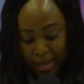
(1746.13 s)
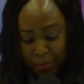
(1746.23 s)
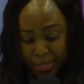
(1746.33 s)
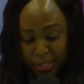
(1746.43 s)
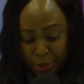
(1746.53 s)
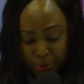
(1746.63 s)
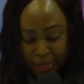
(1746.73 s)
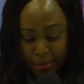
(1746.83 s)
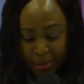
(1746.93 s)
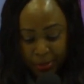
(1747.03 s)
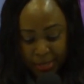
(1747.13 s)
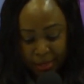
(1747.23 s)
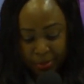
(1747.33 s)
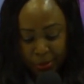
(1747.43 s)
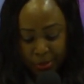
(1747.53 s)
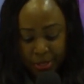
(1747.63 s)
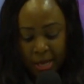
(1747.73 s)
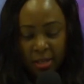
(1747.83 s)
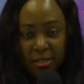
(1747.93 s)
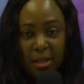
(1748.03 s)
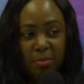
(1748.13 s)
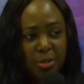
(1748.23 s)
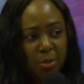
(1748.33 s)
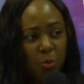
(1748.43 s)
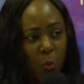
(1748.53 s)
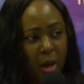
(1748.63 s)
I wanted to speak about that because the reason